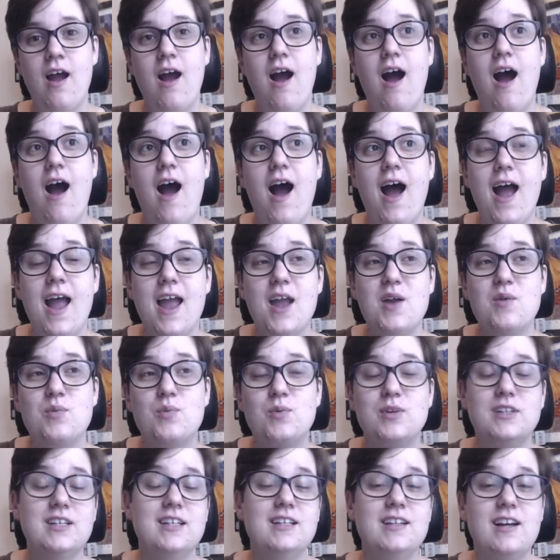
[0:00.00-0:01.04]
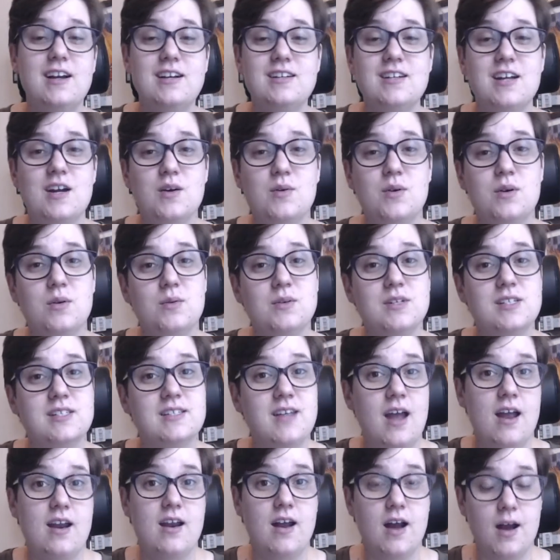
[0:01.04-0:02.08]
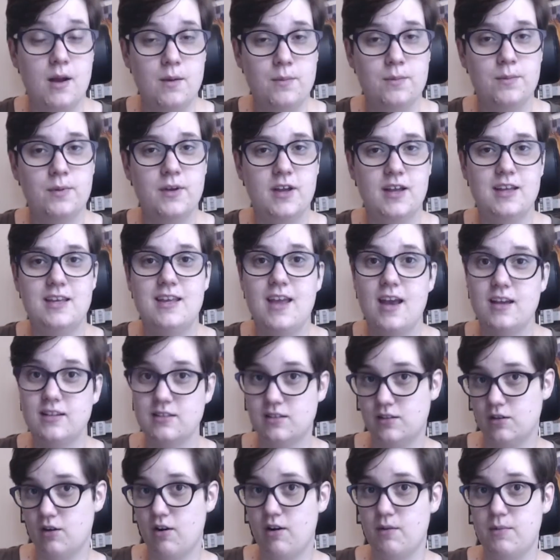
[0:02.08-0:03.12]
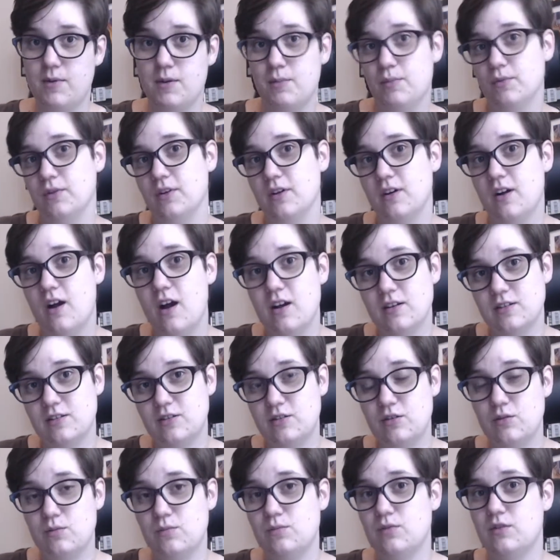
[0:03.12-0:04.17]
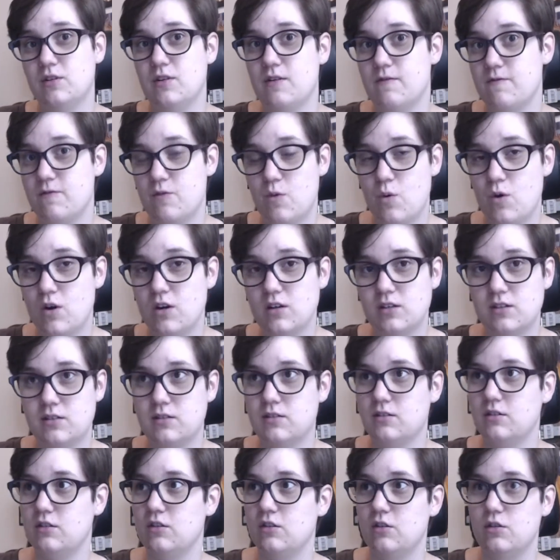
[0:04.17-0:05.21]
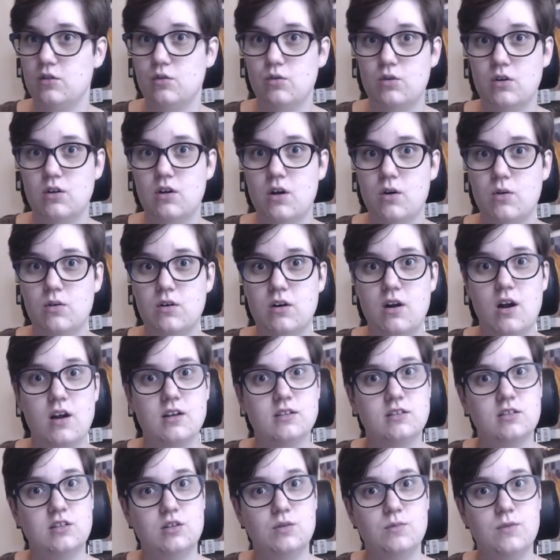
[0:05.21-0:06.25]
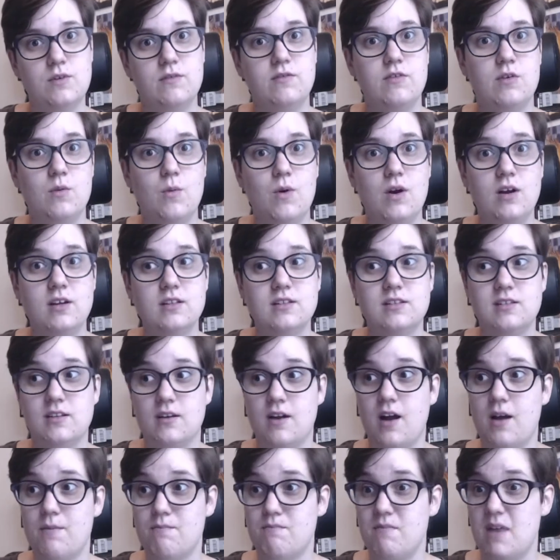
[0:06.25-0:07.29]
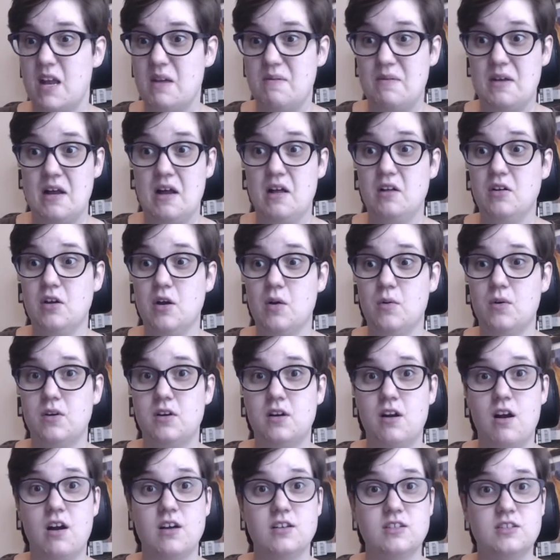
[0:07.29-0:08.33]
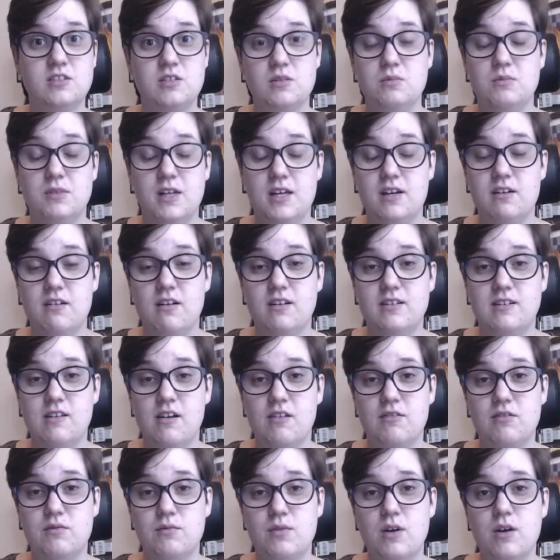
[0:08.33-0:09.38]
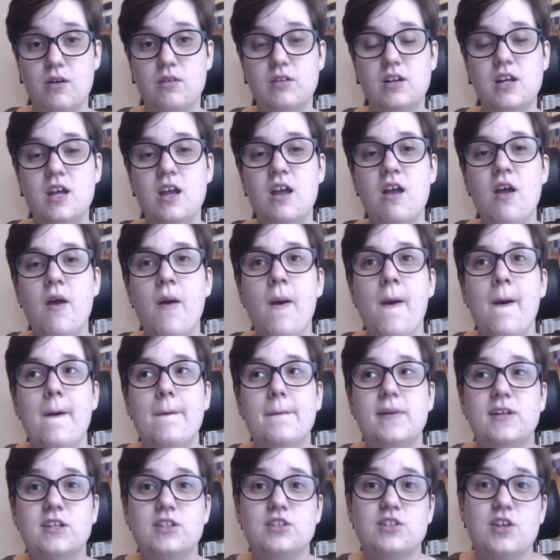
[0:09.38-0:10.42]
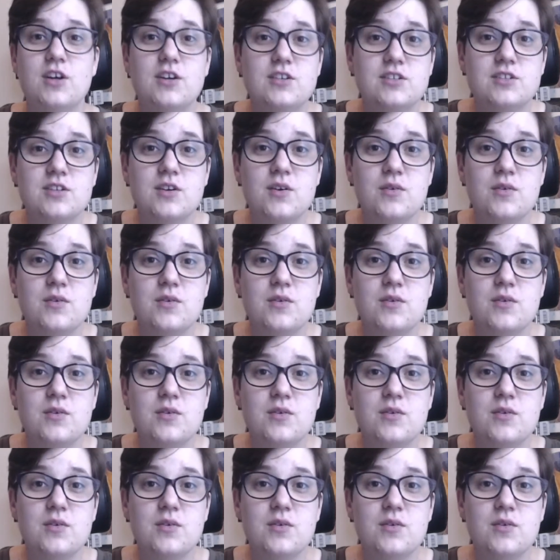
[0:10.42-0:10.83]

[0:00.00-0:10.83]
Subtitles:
I really liked how it was set up. Yes, there are people in costumes, of course. You can go in a costume if you want. Maybe I'll go in a costume later on down the road. But there's also